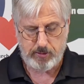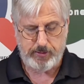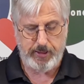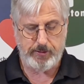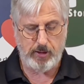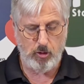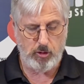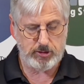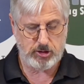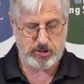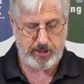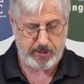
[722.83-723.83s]
Then the
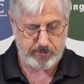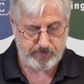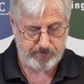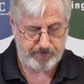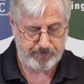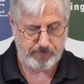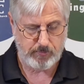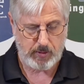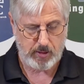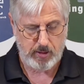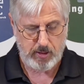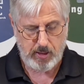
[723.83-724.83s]
Lord said,
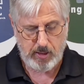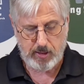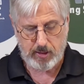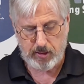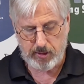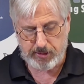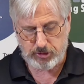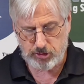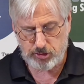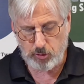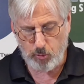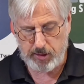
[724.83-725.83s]

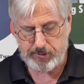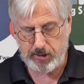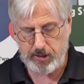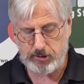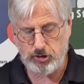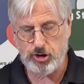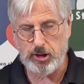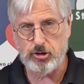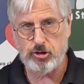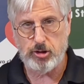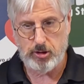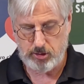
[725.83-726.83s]
'Listen to what the
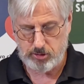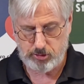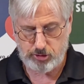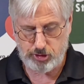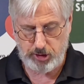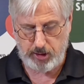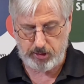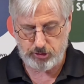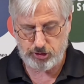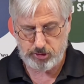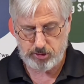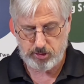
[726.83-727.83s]
unjust
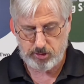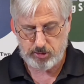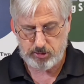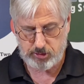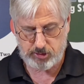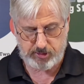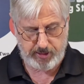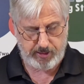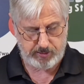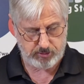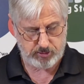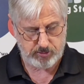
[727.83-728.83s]
judge
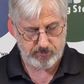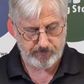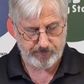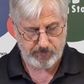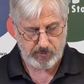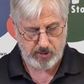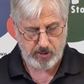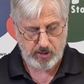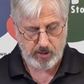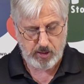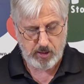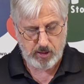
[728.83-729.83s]
says.
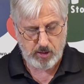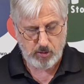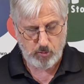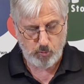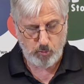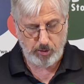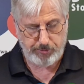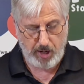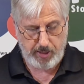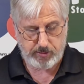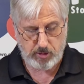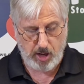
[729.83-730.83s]
Will
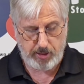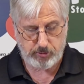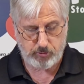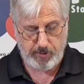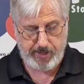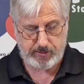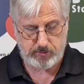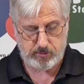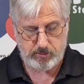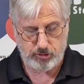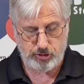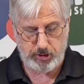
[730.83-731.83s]
not God grant
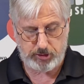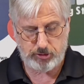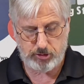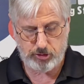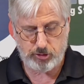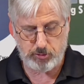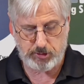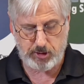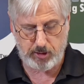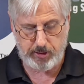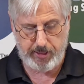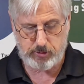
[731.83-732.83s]
justice to His
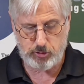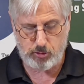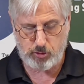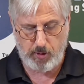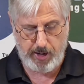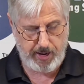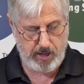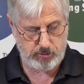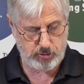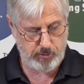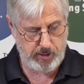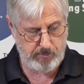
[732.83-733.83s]
elect who cry
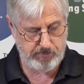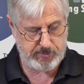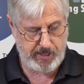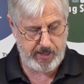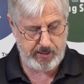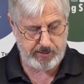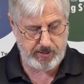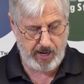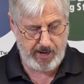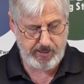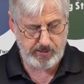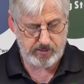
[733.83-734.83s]
out to Him day and
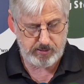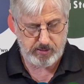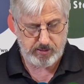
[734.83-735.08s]
night?